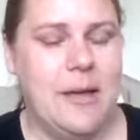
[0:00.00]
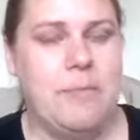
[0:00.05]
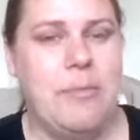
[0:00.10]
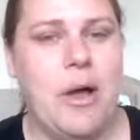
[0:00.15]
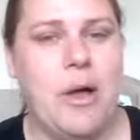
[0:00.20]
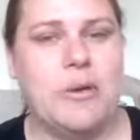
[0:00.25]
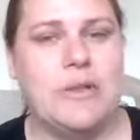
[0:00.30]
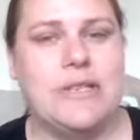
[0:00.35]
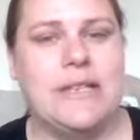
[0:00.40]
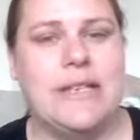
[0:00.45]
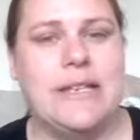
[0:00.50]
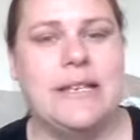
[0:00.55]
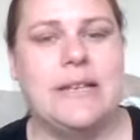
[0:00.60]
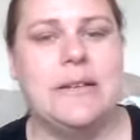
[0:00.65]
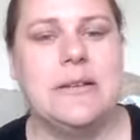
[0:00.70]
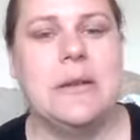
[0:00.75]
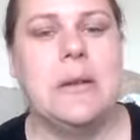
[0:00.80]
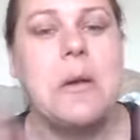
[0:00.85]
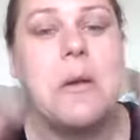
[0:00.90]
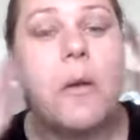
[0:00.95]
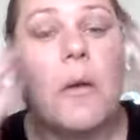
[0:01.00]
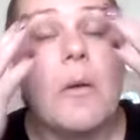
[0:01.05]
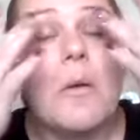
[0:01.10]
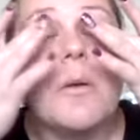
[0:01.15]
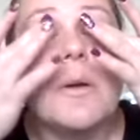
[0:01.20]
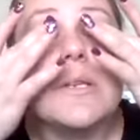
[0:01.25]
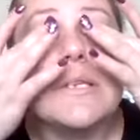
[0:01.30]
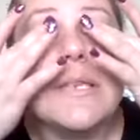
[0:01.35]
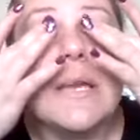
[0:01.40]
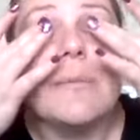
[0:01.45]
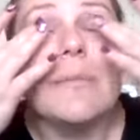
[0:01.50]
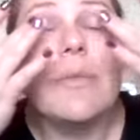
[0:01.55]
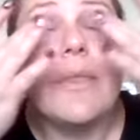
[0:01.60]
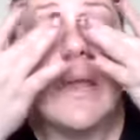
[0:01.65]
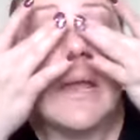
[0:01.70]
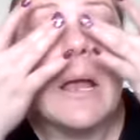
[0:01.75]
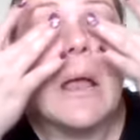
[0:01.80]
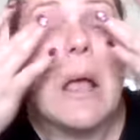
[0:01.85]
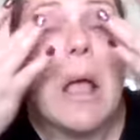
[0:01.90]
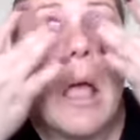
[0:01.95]
Post-it or
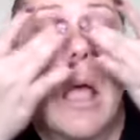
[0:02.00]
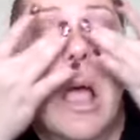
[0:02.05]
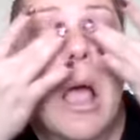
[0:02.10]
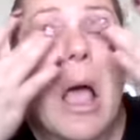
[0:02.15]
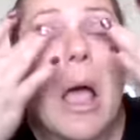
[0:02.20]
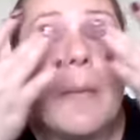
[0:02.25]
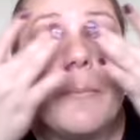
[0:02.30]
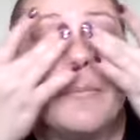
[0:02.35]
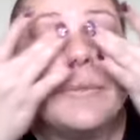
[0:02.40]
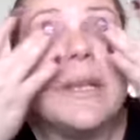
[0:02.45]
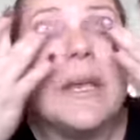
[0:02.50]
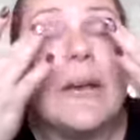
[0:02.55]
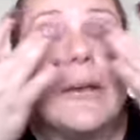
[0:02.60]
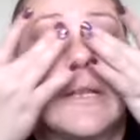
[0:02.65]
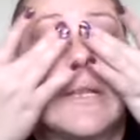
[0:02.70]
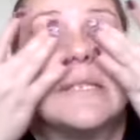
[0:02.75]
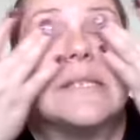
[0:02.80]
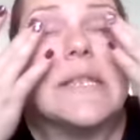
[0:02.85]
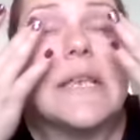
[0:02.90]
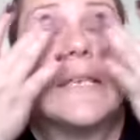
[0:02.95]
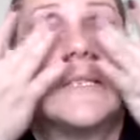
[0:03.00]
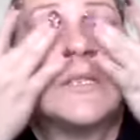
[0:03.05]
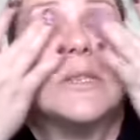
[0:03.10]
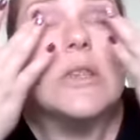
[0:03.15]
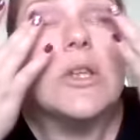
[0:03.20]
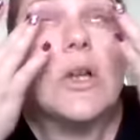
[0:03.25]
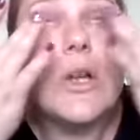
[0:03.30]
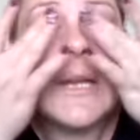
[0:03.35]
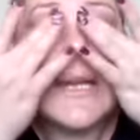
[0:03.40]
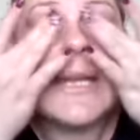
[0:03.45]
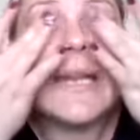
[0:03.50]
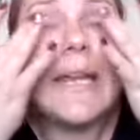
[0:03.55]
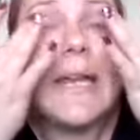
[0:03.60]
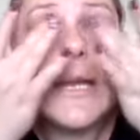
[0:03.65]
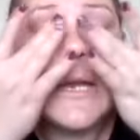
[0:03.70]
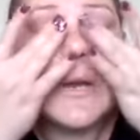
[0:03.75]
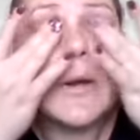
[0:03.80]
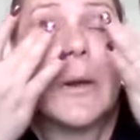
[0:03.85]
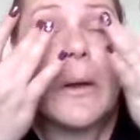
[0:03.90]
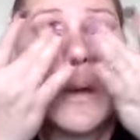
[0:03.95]
something up there that says look
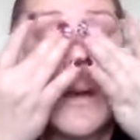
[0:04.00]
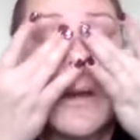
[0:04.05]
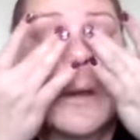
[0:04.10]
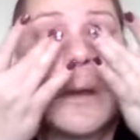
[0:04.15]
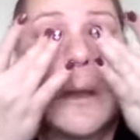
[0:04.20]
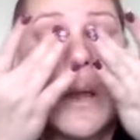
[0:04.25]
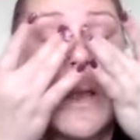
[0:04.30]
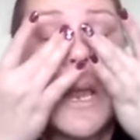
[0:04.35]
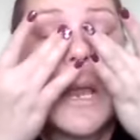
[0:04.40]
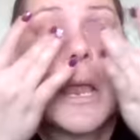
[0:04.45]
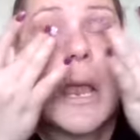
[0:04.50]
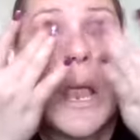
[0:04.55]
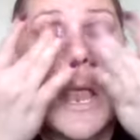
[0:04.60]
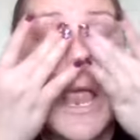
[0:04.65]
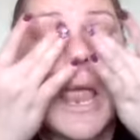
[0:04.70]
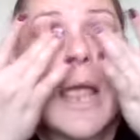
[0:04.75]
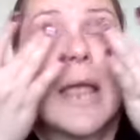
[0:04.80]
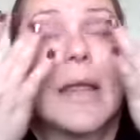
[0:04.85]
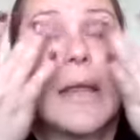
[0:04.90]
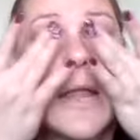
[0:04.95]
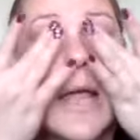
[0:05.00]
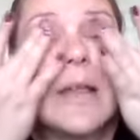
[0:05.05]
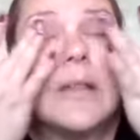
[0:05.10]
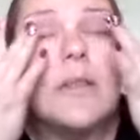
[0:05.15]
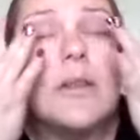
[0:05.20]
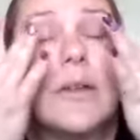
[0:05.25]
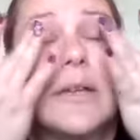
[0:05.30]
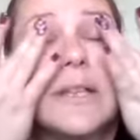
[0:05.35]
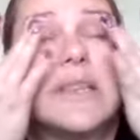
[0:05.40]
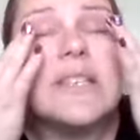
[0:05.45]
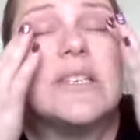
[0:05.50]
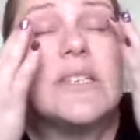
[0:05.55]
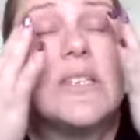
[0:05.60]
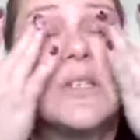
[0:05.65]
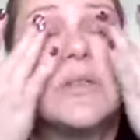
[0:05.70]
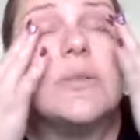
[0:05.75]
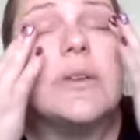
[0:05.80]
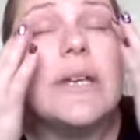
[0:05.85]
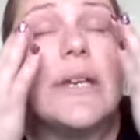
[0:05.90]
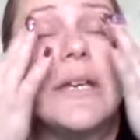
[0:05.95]
here and not look at the
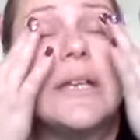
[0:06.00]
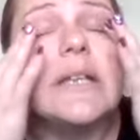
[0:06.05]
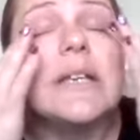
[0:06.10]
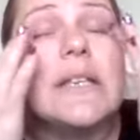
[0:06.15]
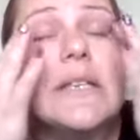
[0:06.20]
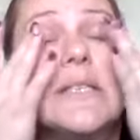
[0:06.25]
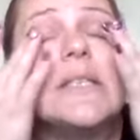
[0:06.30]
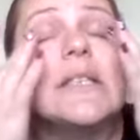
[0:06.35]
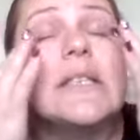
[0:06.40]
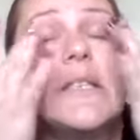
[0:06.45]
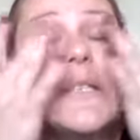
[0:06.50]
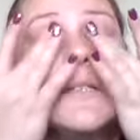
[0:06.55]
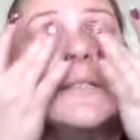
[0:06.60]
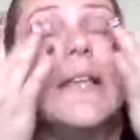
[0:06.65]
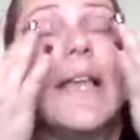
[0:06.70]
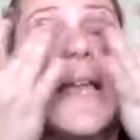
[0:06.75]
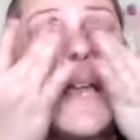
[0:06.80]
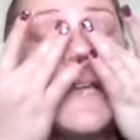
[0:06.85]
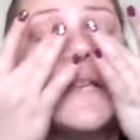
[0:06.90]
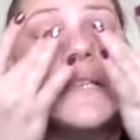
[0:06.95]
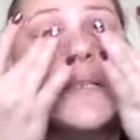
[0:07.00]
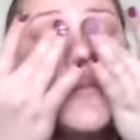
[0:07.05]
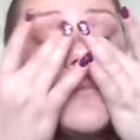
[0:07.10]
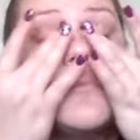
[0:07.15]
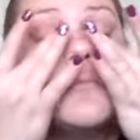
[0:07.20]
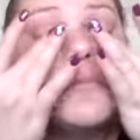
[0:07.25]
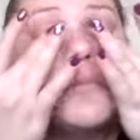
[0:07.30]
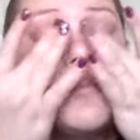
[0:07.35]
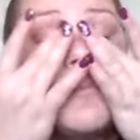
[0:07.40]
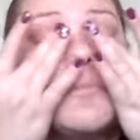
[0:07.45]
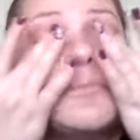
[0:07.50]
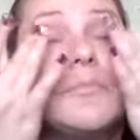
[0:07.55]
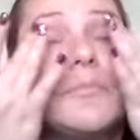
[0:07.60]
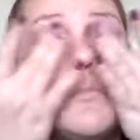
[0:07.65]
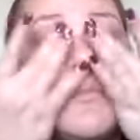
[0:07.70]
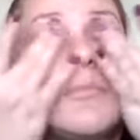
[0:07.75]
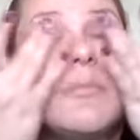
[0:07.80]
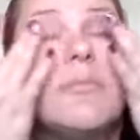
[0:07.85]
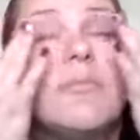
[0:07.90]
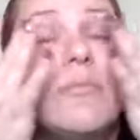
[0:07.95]
screen, because the delay is
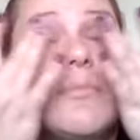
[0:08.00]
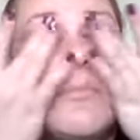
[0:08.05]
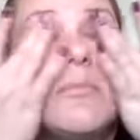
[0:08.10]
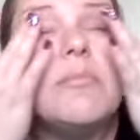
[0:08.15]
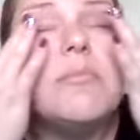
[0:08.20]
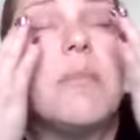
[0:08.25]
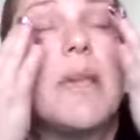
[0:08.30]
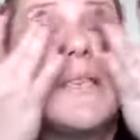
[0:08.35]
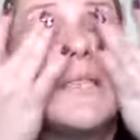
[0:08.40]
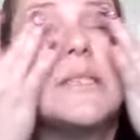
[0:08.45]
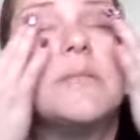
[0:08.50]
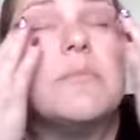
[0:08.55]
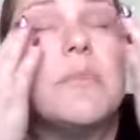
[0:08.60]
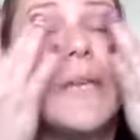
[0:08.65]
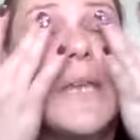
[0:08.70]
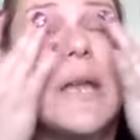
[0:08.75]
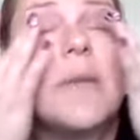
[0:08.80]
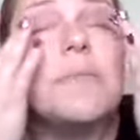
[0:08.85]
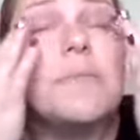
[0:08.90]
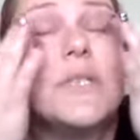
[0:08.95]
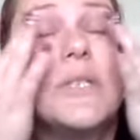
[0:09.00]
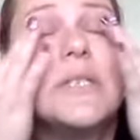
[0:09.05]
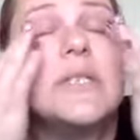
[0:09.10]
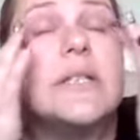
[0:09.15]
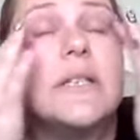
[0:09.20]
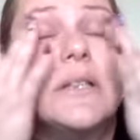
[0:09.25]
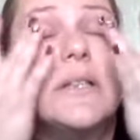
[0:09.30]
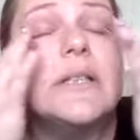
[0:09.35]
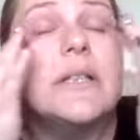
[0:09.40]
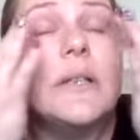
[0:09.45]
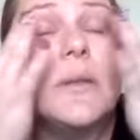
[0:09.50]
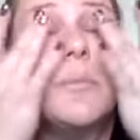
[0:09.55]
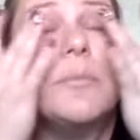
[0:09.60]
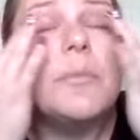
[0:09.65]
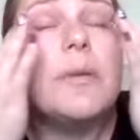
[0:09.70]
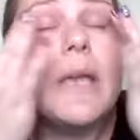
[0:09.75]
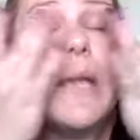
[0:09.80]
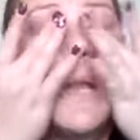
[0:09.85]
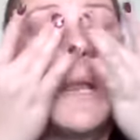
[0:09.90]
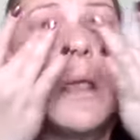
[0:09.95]
messing me up just a little
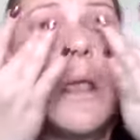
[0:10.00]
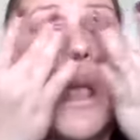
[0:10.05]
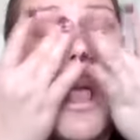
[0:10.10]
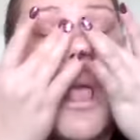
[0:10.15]
bit.